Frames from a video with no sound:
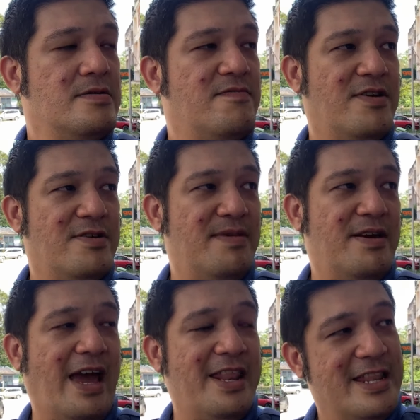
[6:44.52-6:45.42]
For the
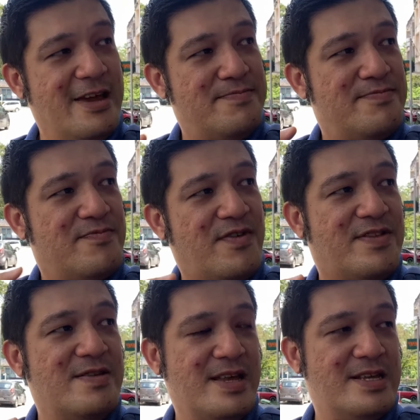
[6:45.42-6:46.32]
Adenium,
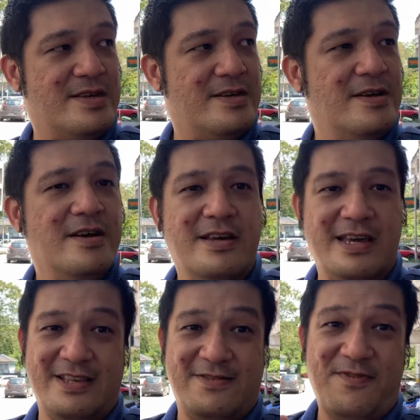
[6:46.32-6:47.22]
15 minutes.
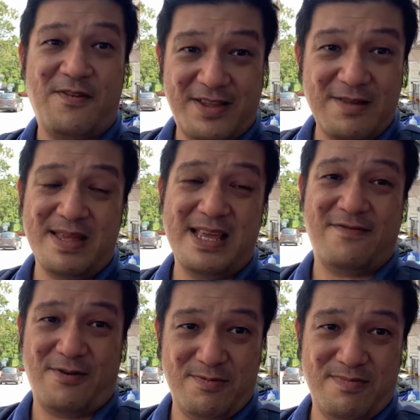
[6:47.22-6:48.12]
Yeah, it's 15 minutes
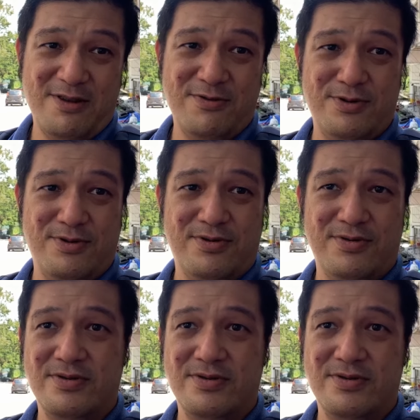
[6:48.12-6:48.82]
from the main road, no.